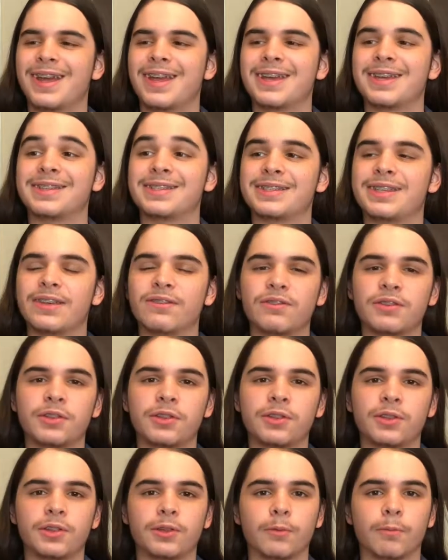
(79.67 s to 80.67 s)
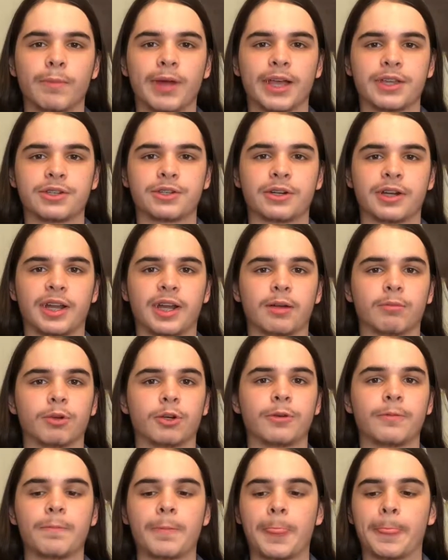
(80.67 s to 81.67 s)
is given the master
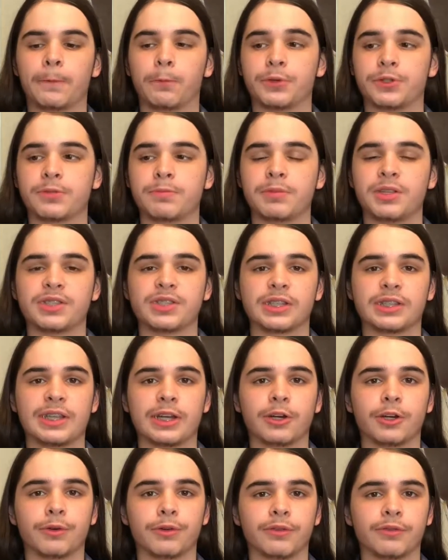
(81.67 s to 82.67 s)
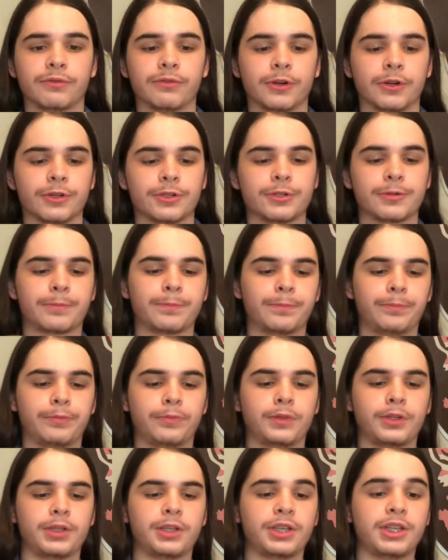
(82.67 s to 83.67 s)
hammer, which means that they're going first.
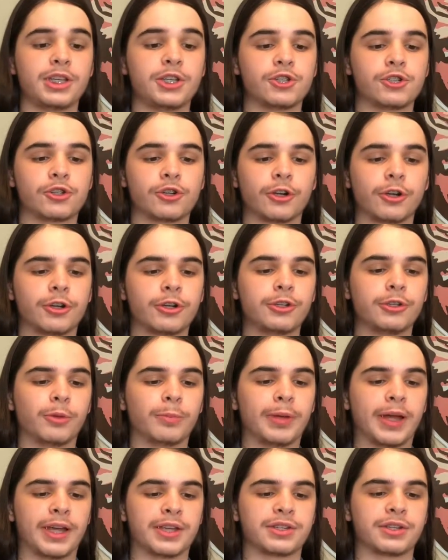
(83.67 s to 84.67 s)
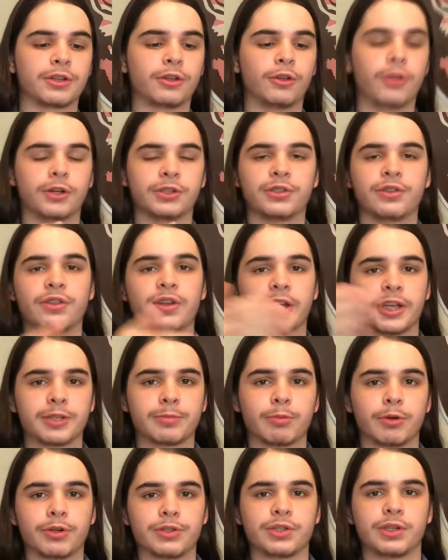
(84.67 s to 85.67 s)
Each turn, you'll pass it along to the
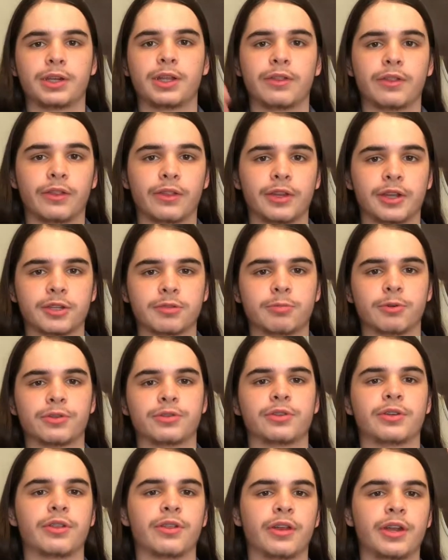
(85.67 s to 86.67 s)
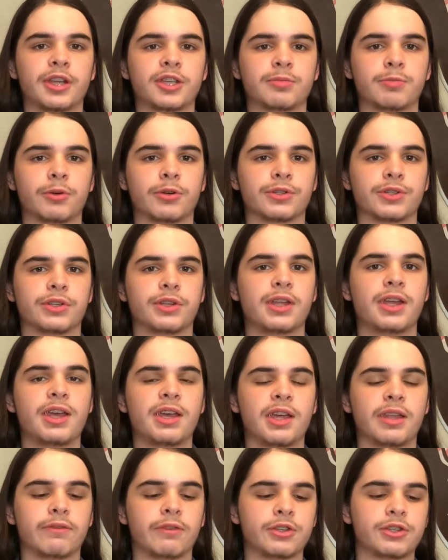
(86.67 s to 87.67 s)
next person, and then the next person, and the next person,
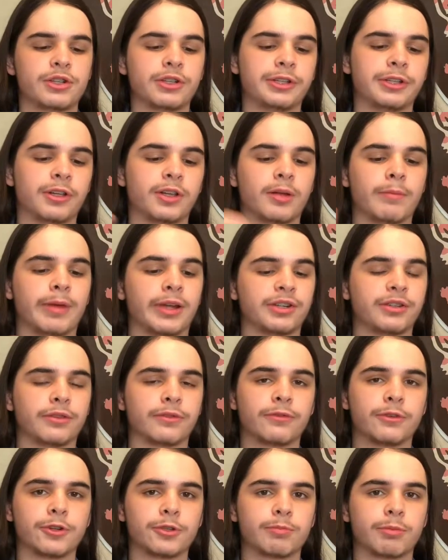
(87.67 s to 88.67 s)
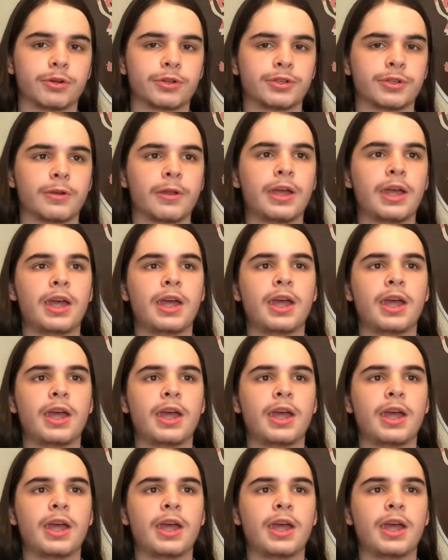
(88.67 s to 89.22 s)
and eventually it'll come back to the first person.